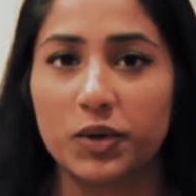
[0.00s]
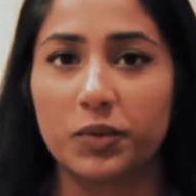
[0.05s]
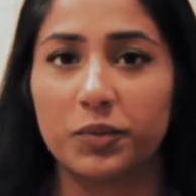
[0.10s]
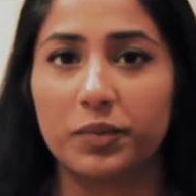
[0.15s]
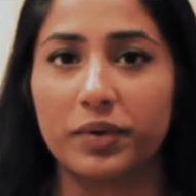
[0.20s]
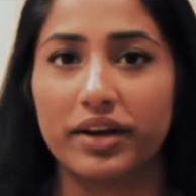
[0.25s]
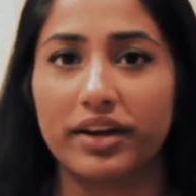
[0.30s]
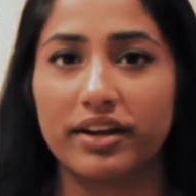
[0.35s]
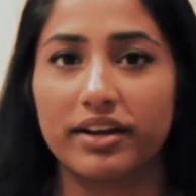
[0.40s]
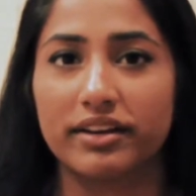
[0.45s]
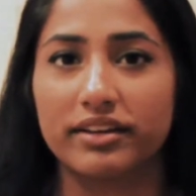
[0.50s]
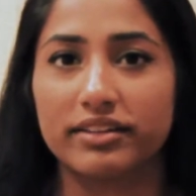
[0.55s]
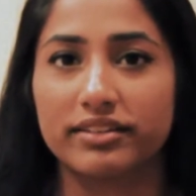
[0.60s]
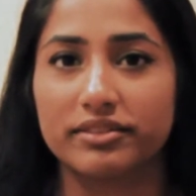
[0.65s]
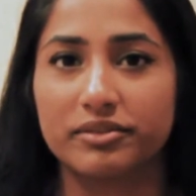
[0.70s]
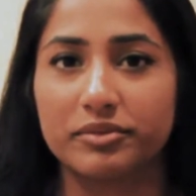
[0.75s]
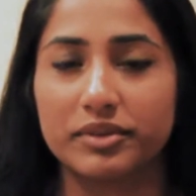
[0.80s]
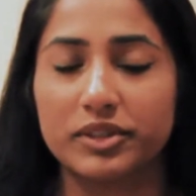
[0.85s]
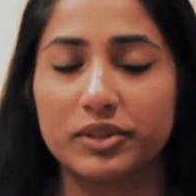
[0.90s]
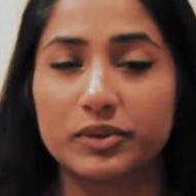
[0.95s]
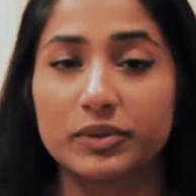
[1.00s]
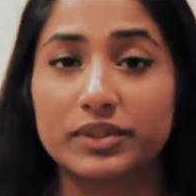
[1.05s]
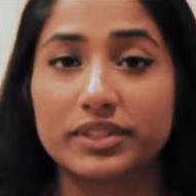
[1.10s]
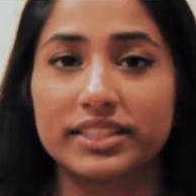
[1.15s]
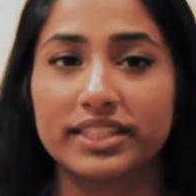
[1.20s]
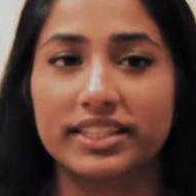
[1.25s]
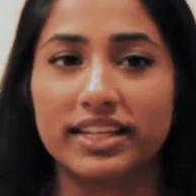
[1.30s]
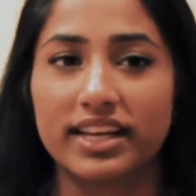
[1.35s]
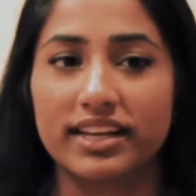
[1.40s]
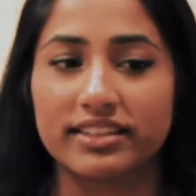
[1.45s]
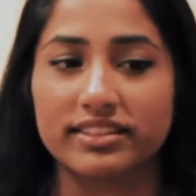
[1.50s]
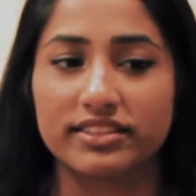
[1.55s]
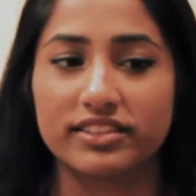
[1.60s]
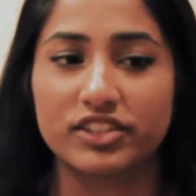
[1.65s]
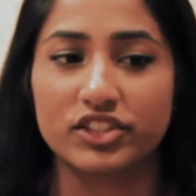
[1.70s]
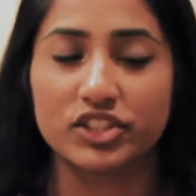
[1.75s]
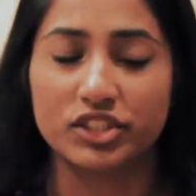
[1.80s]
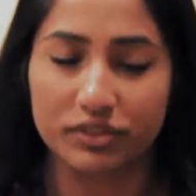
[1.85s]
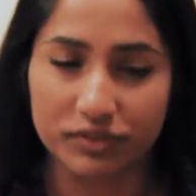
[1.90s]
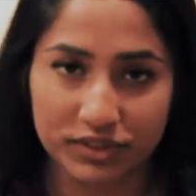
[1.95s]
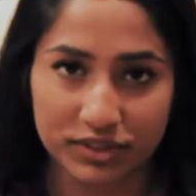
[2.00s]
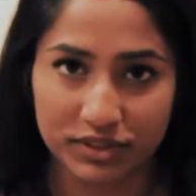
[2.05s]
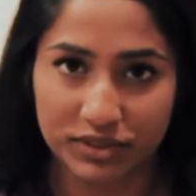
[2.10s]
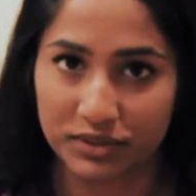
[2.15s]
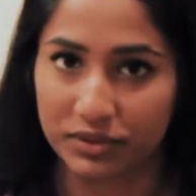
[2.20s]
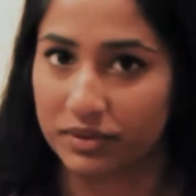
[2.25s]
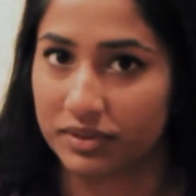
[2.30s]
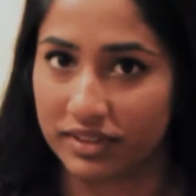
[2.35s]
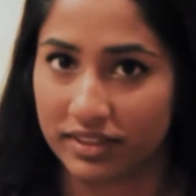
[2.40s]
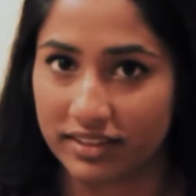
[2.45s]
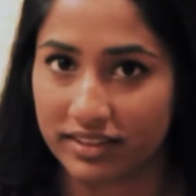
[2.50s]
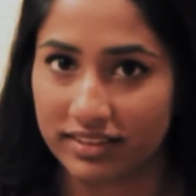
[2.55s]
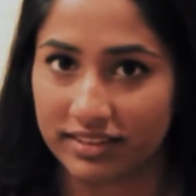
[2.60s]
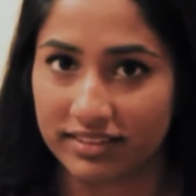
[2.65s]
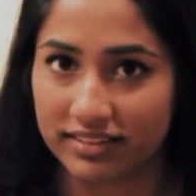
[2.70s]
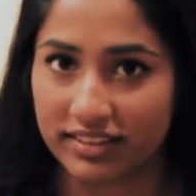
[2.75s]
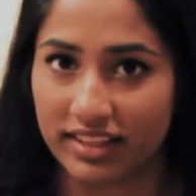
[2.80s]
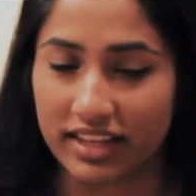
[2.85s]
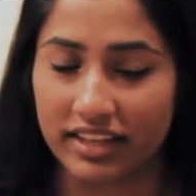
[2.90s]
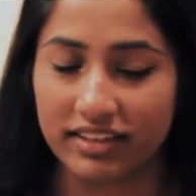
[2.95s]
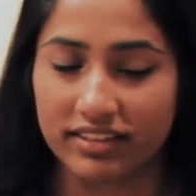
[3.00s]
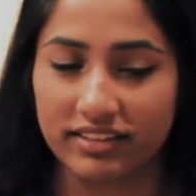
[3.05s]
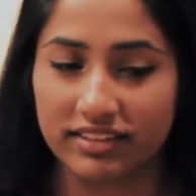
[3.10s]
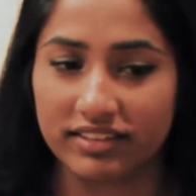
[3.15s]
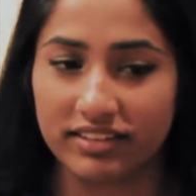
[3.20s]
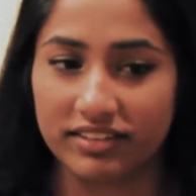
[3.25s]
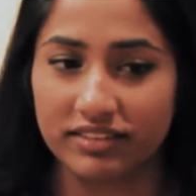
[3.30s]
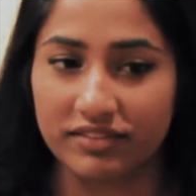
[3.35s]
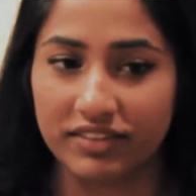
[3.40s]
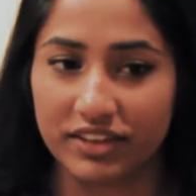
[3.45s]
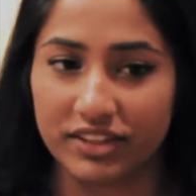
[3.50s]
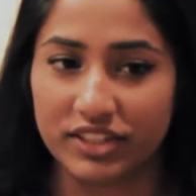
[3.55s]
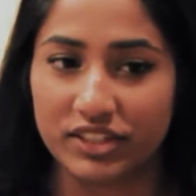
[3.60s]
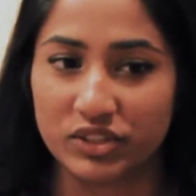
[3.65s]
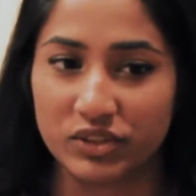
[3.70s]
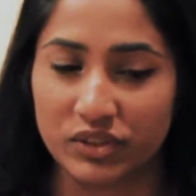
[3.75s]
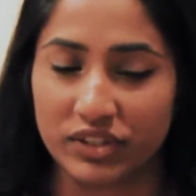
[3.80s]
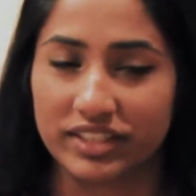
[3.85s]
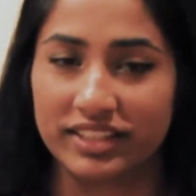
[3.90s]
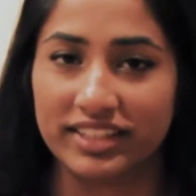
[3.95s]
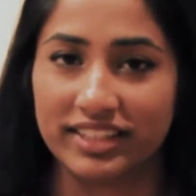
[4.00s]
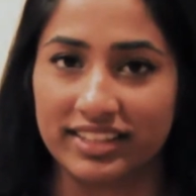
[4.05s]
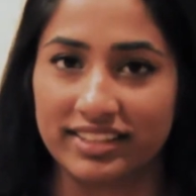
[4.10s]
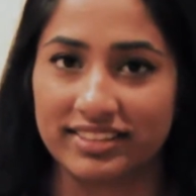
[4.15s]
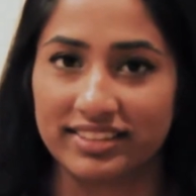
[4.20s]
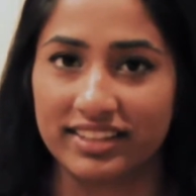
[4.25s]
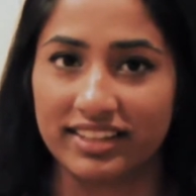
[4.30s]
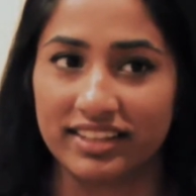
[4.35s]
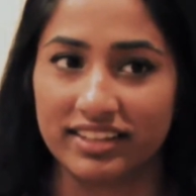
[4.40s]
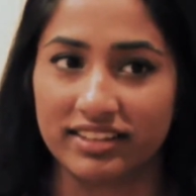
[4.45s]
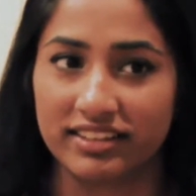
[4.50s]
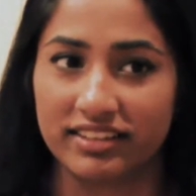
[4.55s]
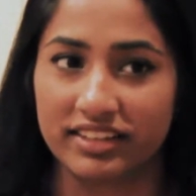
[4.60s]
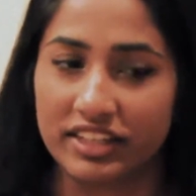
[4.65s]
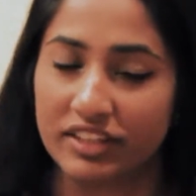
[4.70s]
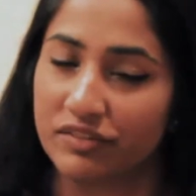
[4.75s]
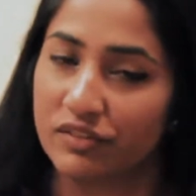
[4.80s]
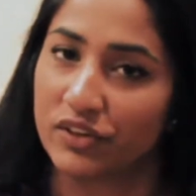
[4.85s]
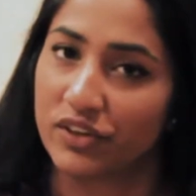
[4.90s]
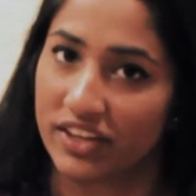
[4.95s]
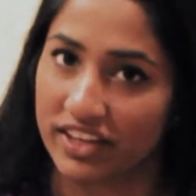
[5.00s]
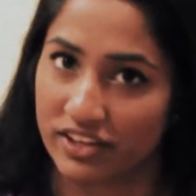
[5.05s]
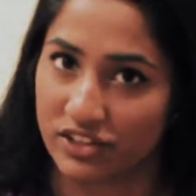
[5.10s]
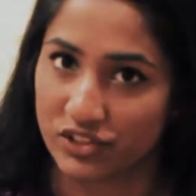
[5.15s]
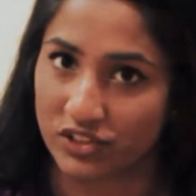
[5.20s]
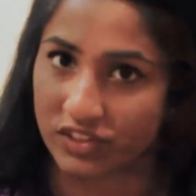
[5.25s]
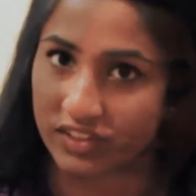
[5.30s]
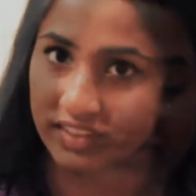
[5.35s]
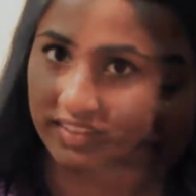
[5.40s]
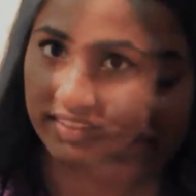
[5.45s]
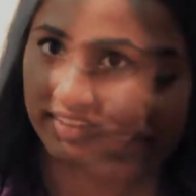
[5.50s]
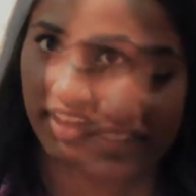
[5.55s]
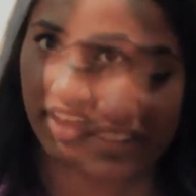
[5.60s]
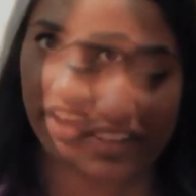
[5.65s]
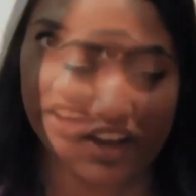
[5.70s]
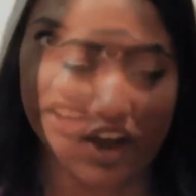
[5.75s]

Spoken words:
where we used it as a Shiva Stuti, like very strictly as like an invocation.